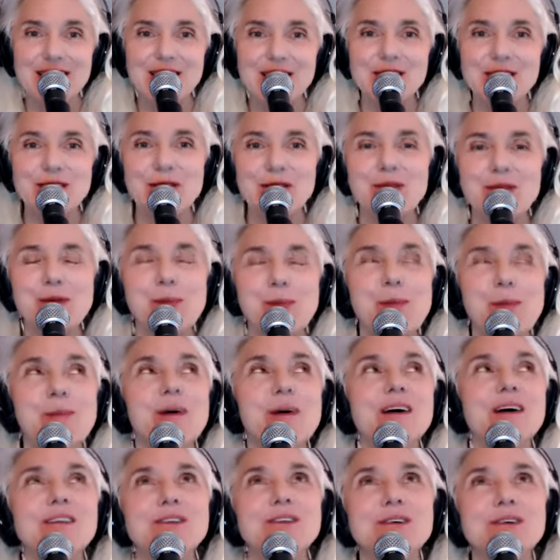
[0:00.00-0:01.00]
You know, the
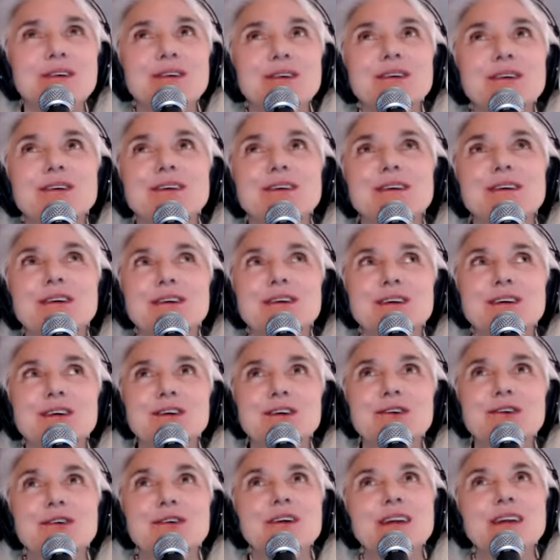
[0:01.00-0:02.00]
mother
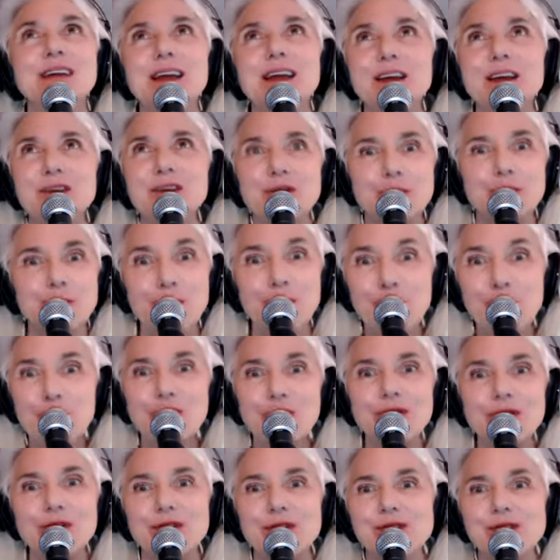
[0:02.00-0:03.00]
creator
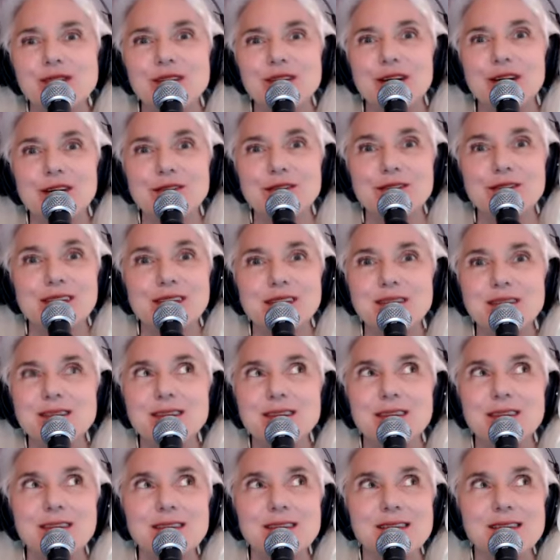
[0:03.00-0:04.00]
poured herself
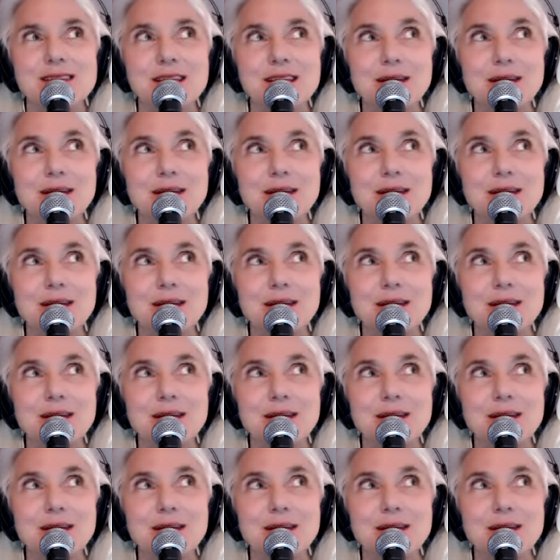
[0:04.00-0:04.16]
into this